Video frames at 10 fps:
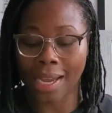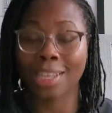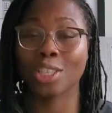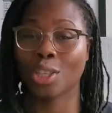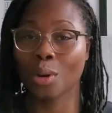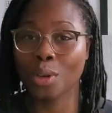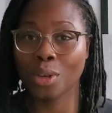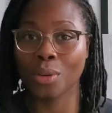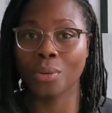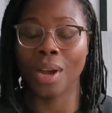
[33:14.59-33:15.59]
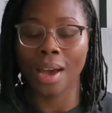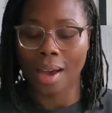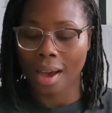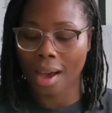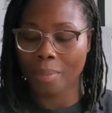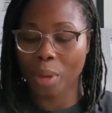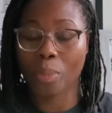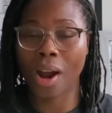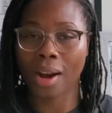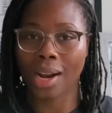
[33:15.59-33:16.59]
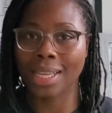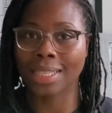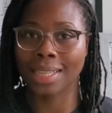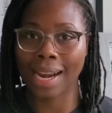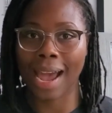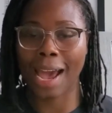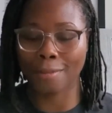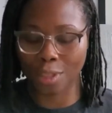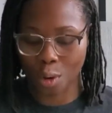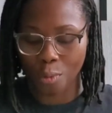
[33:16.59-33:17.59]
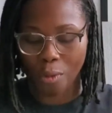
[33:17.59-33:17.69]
can show you the progress that I have so